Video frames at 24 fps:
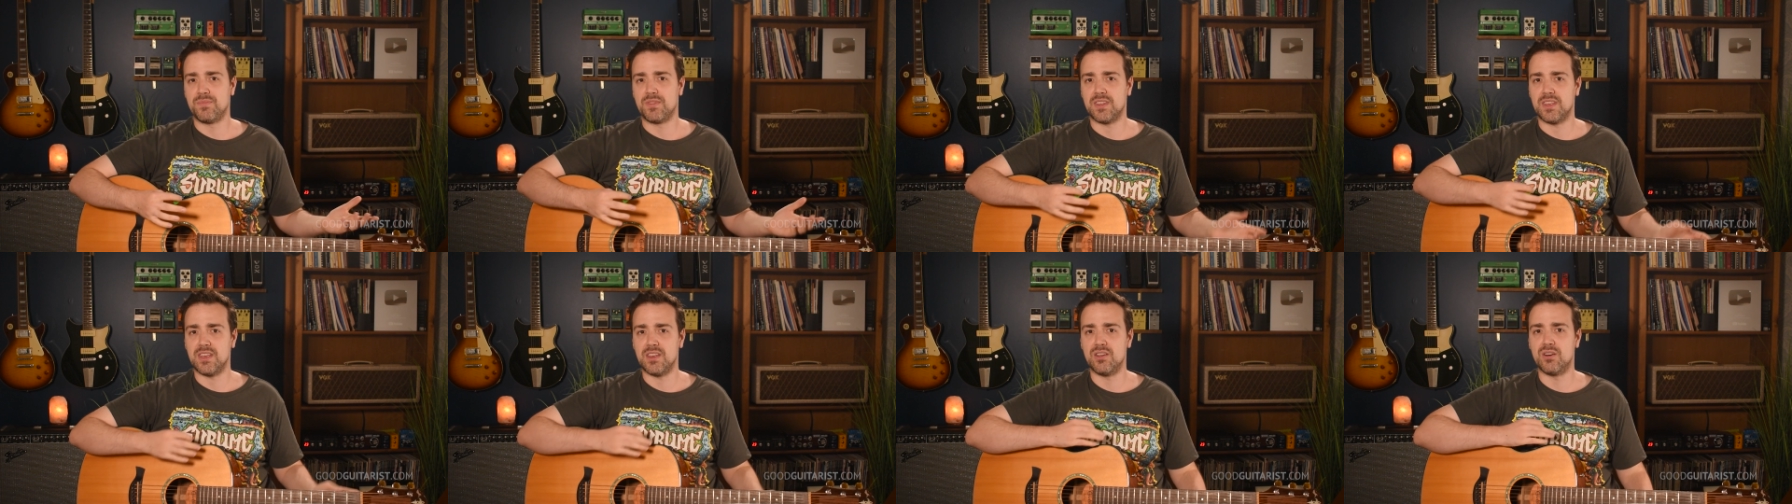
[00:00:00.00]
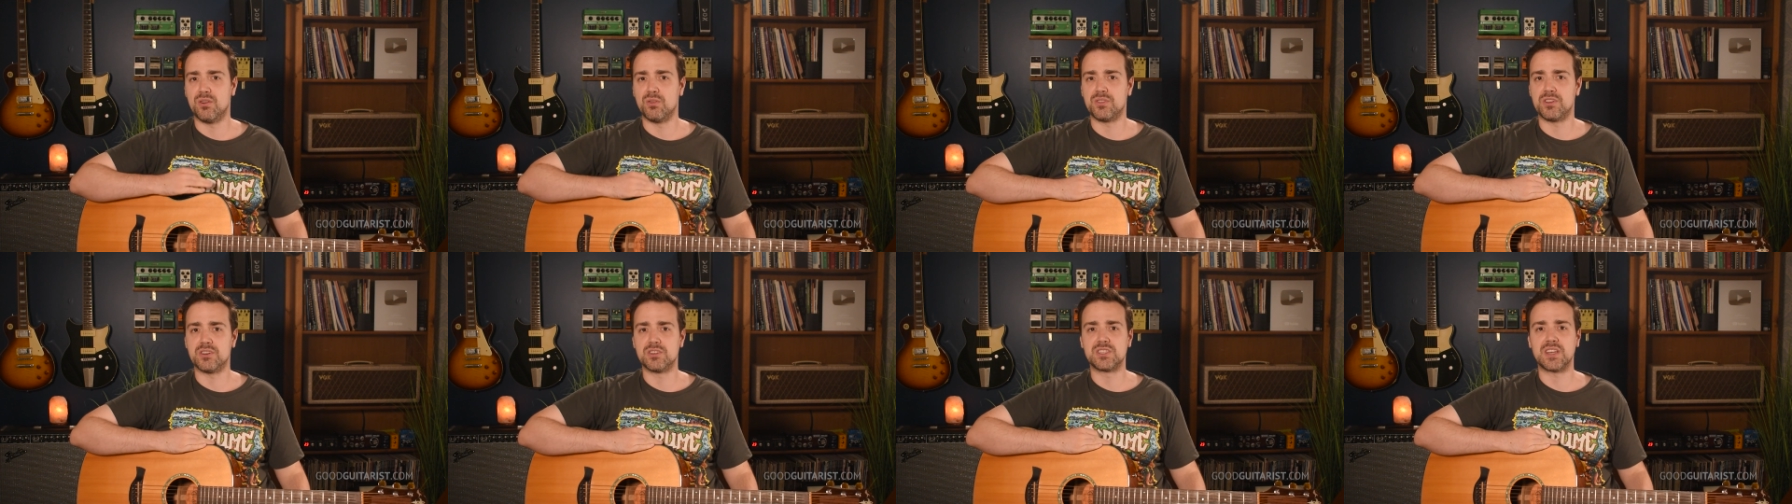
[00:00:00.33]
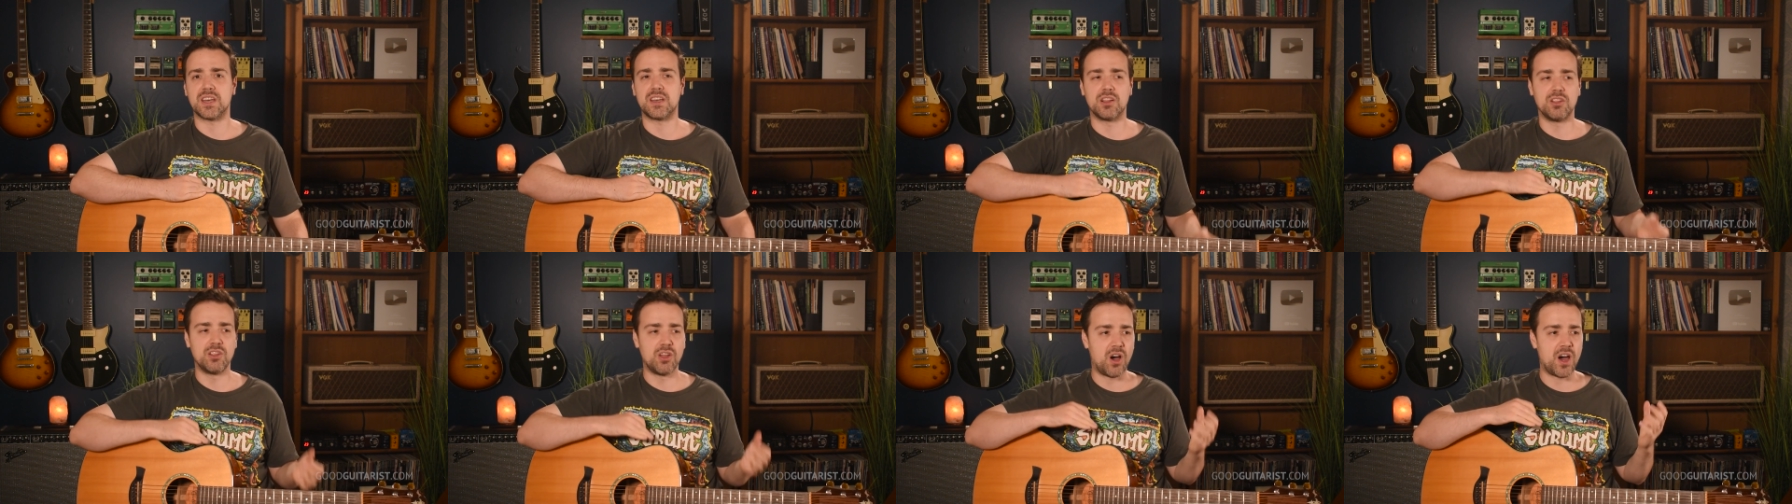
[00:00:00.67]
You know, there's
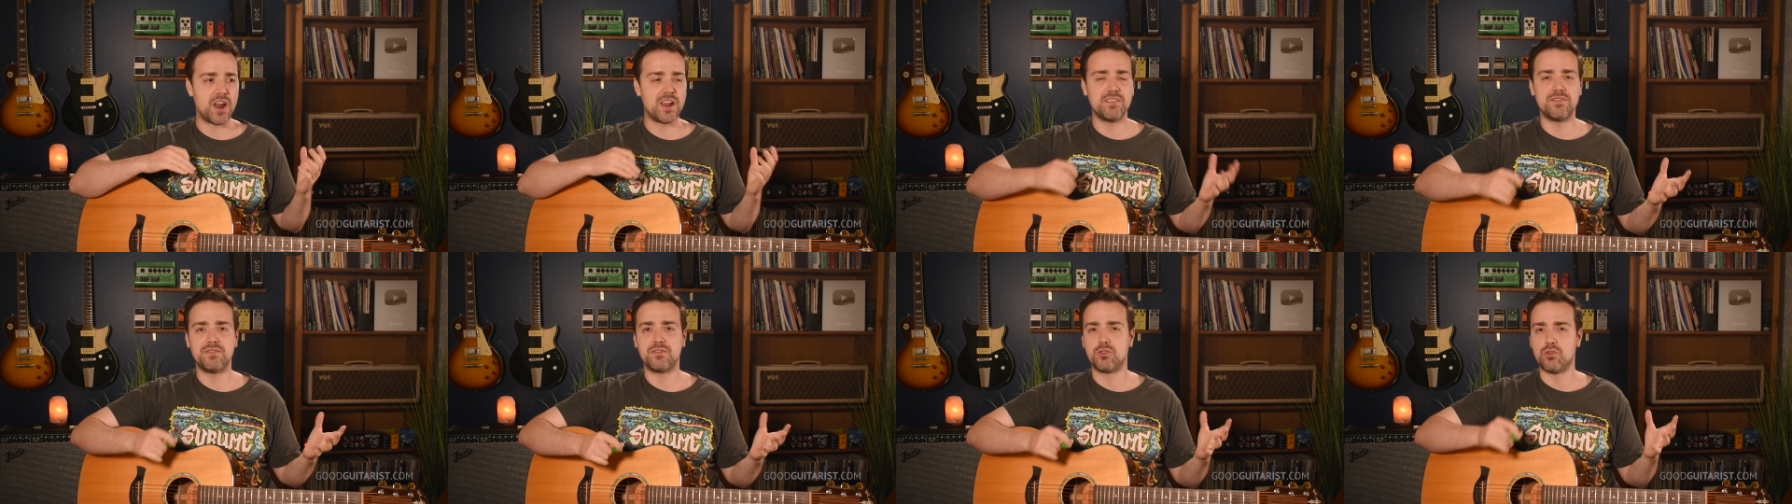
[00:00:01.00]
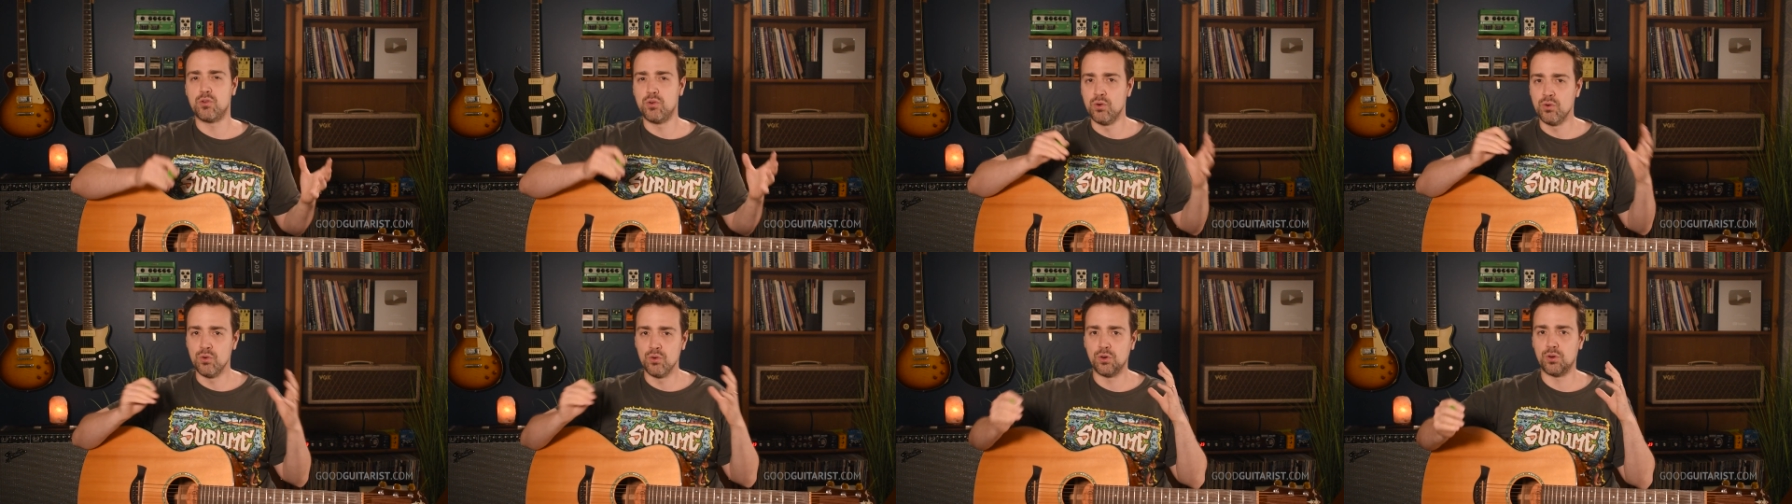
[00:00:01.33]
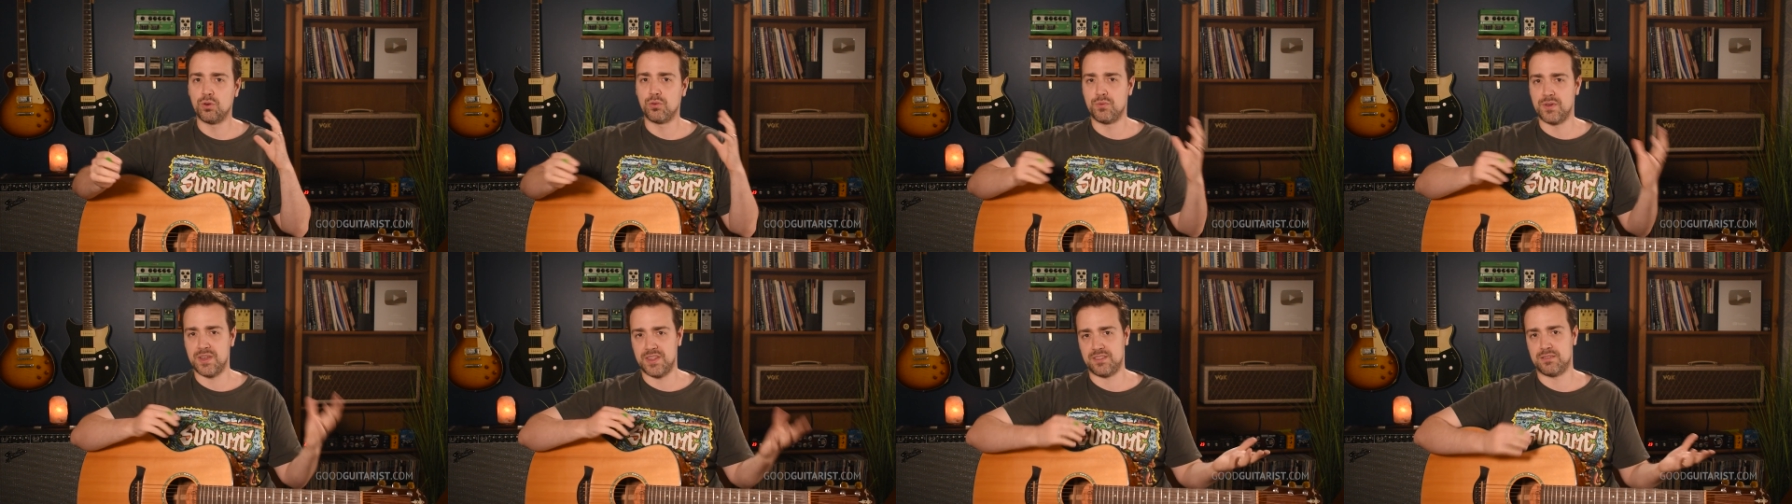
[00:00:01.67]
like a lot of
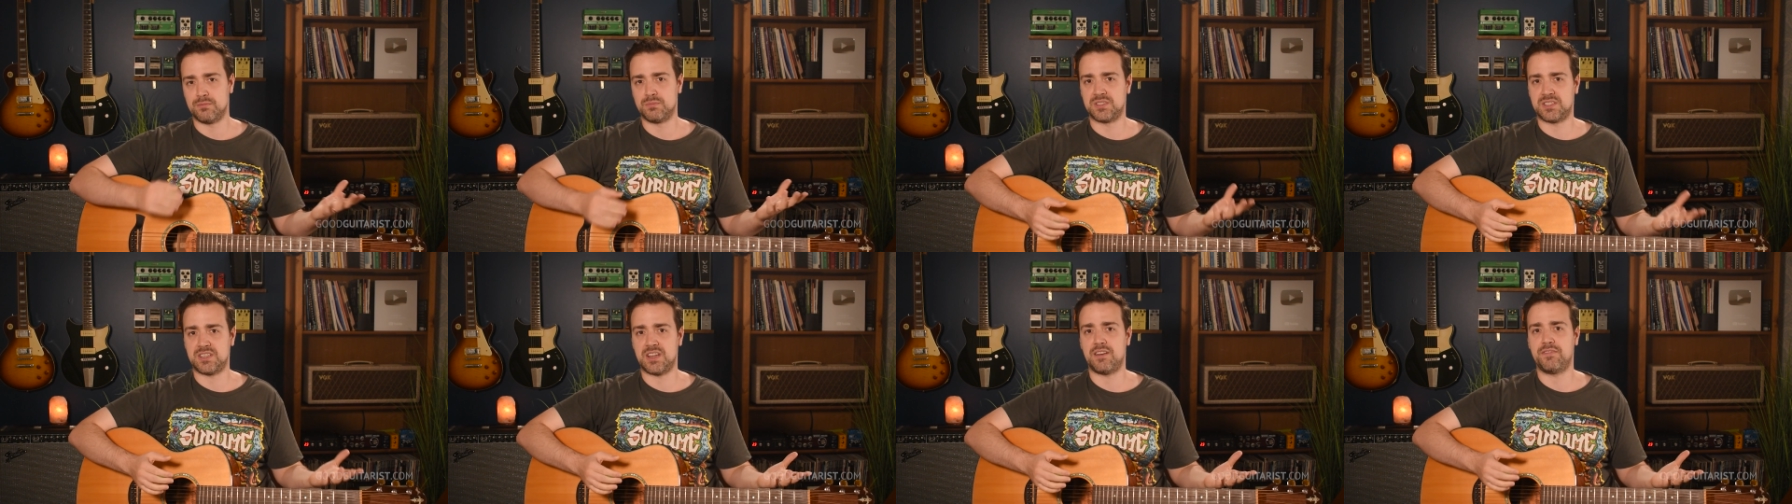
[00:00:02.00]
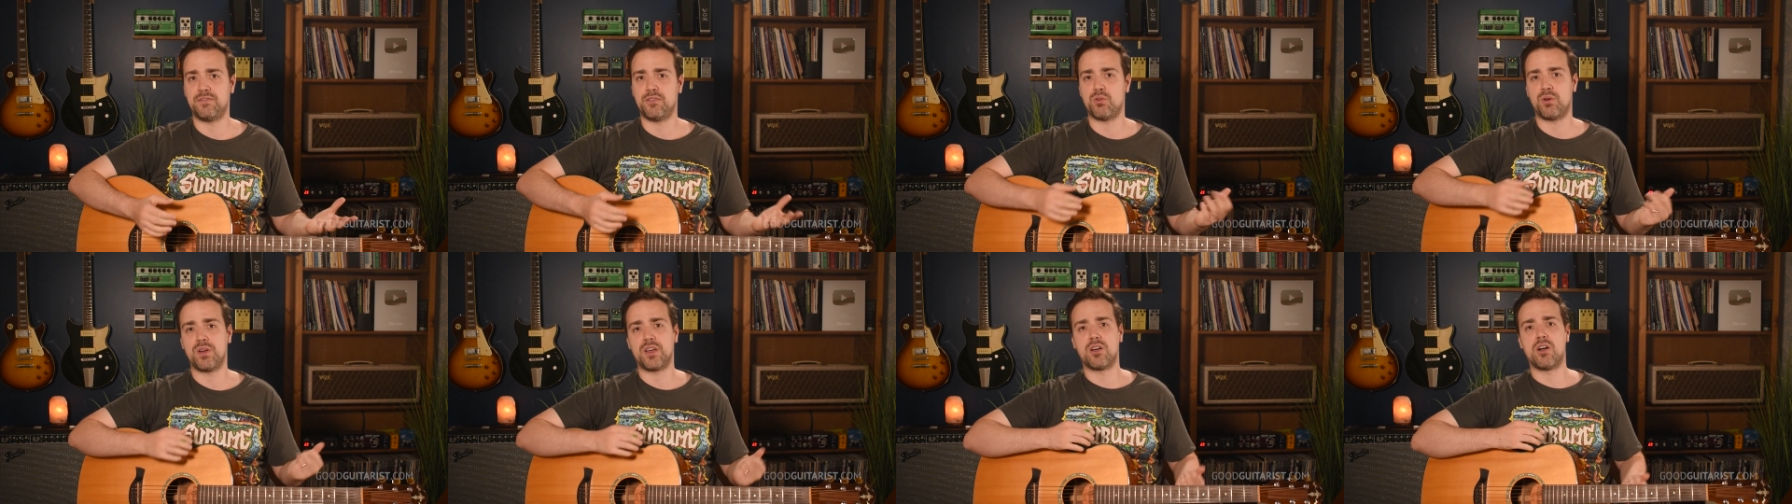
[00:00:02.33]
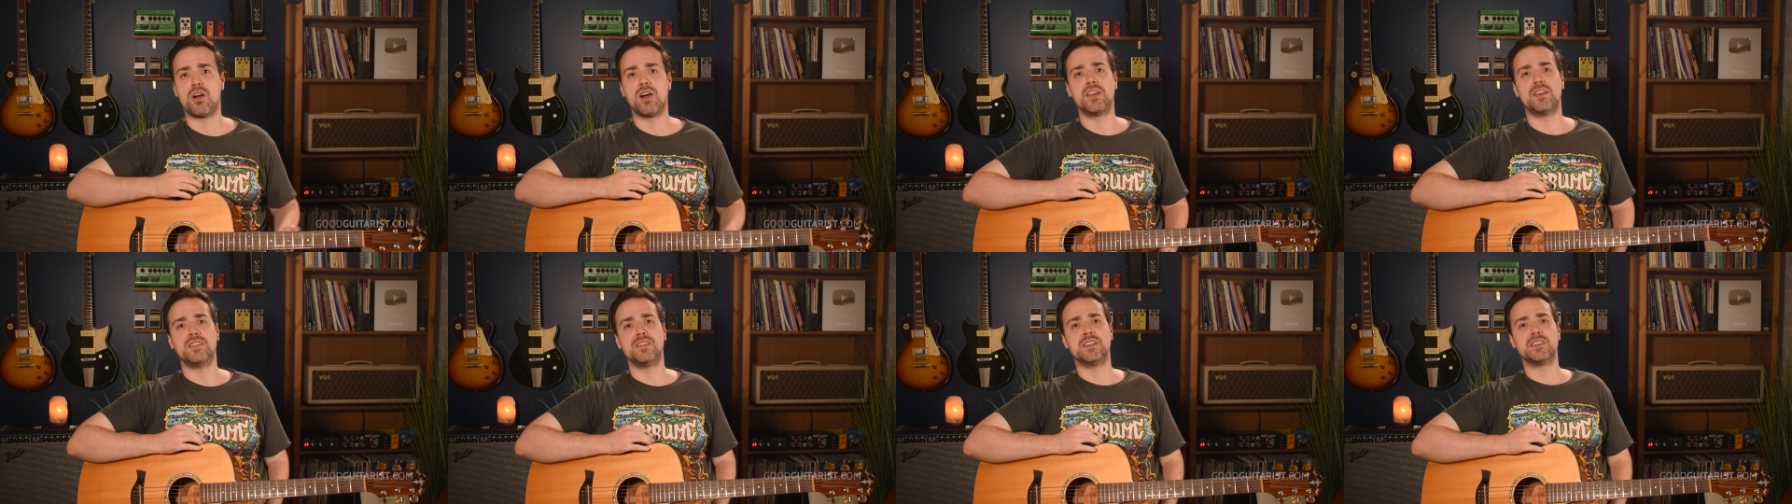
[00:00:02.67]
cool rhythm stuff going
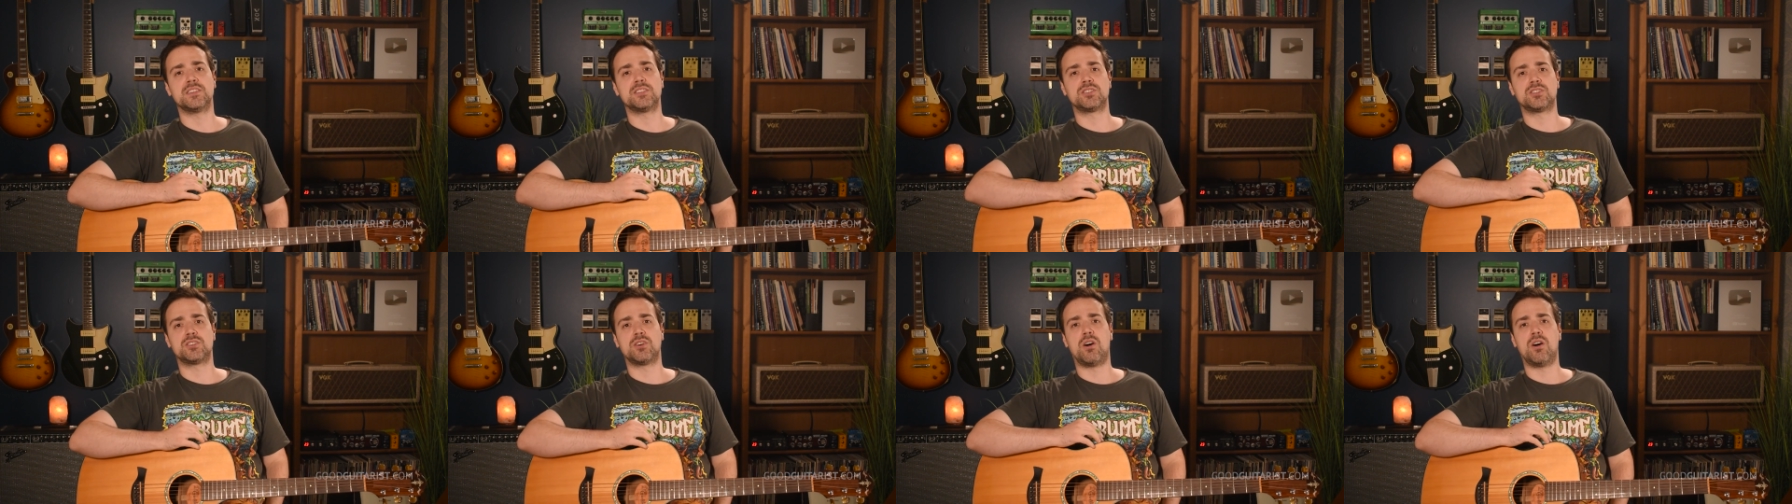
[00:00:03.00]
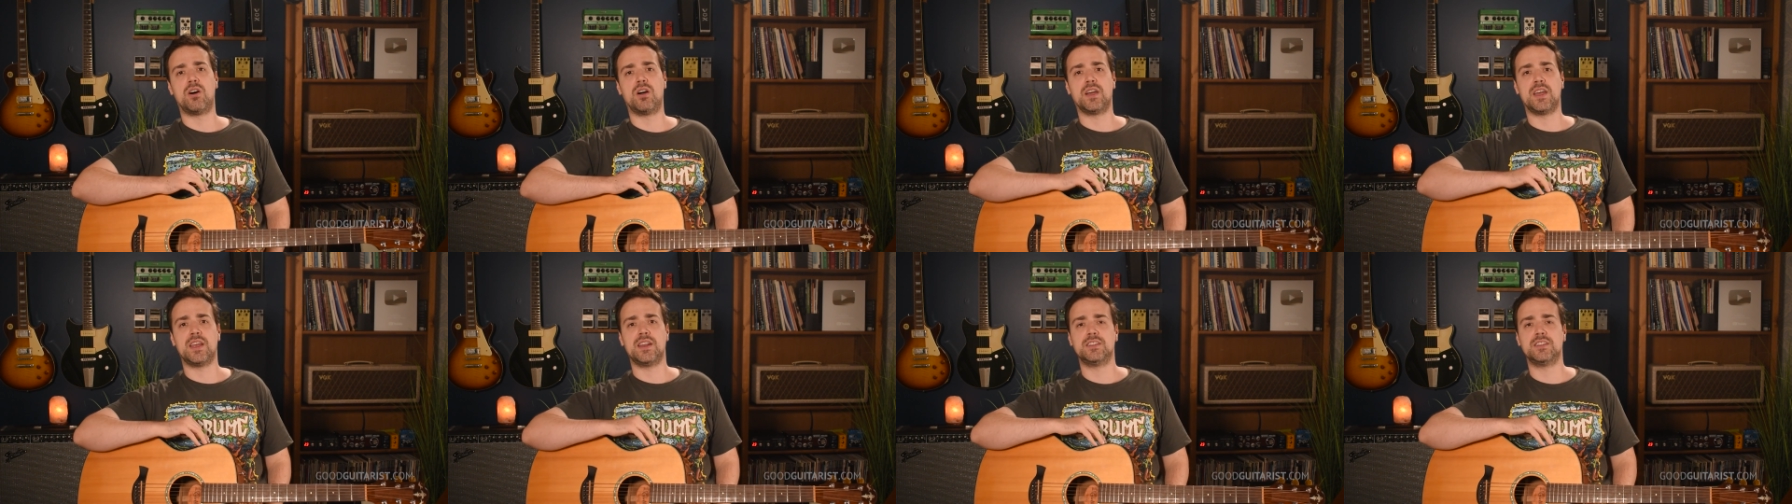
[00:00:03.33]
on in this song,